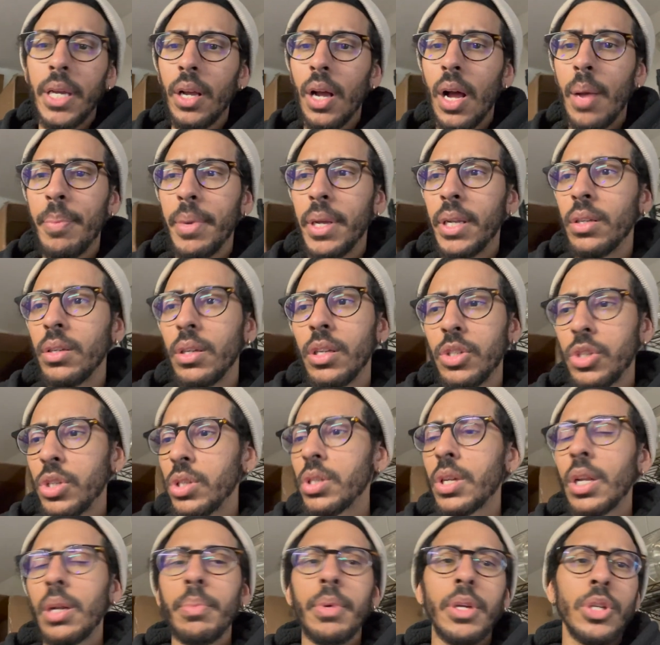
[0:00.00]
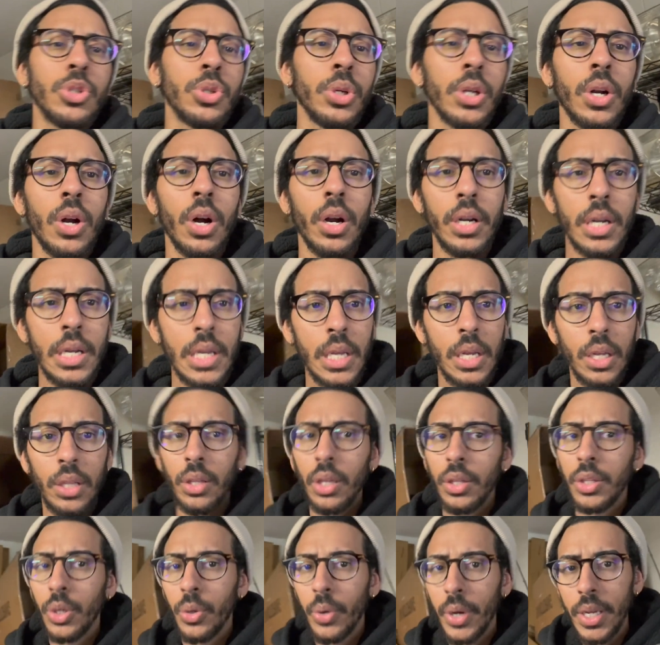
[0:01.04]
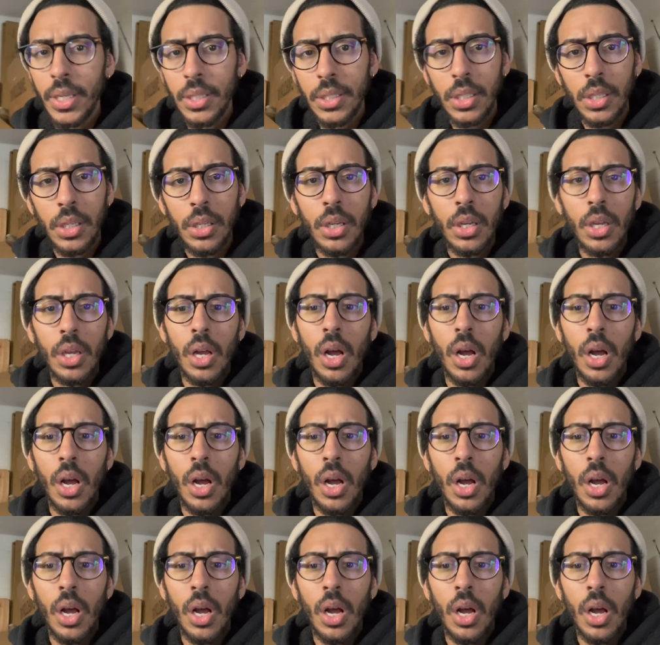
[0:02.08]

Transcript: I mean, it's just gonna be a street car, nothing crazy.